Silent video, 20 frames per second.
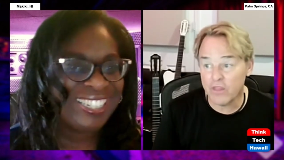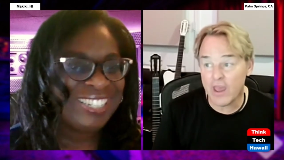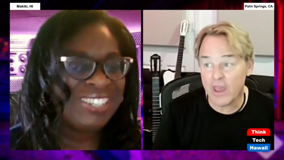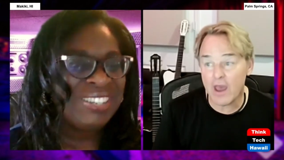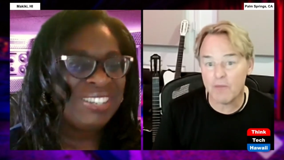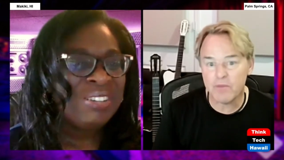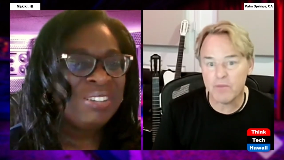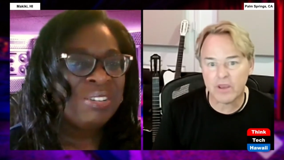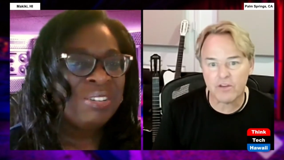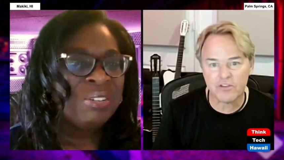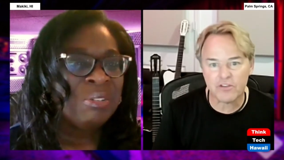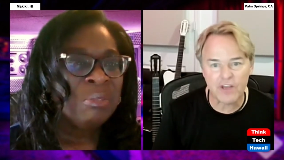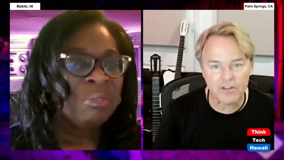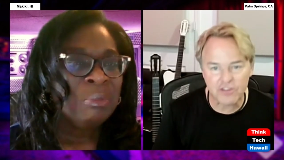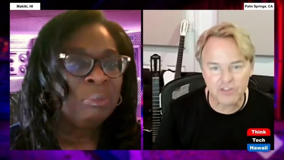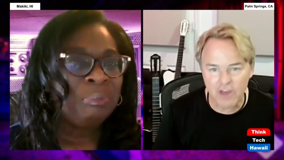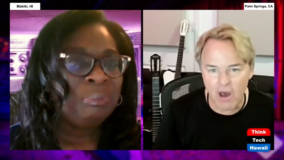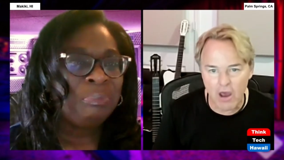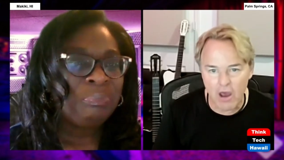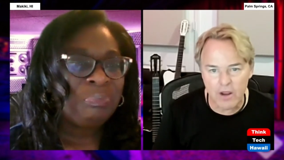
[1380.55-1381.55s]
Speaker 1: to that because that's
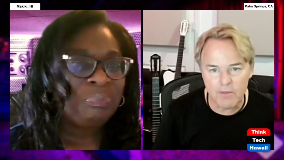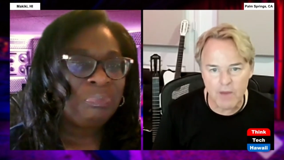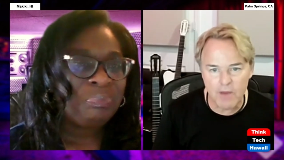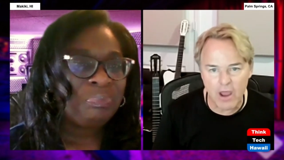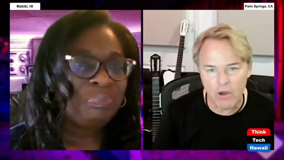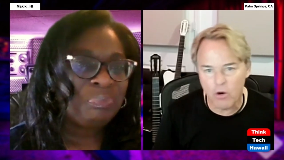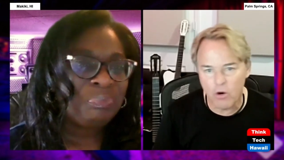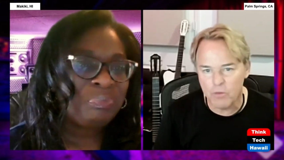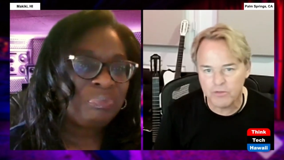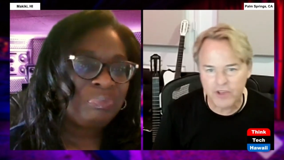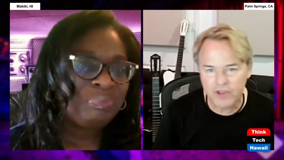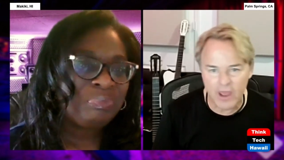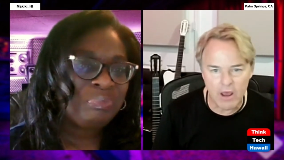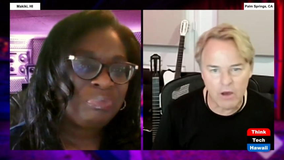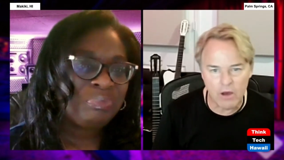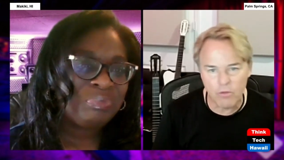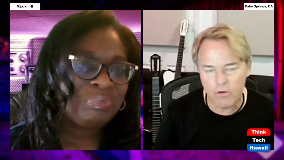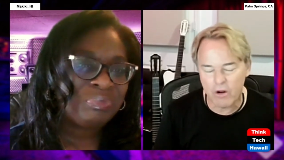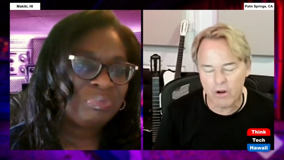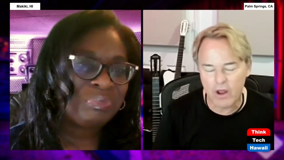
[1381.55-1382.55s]
kind of my
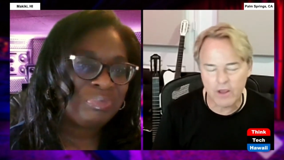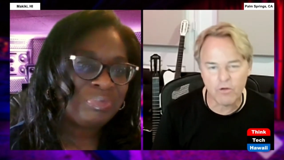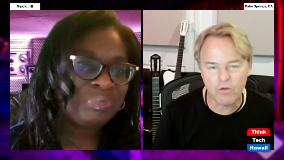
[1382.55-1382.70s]
hometown where I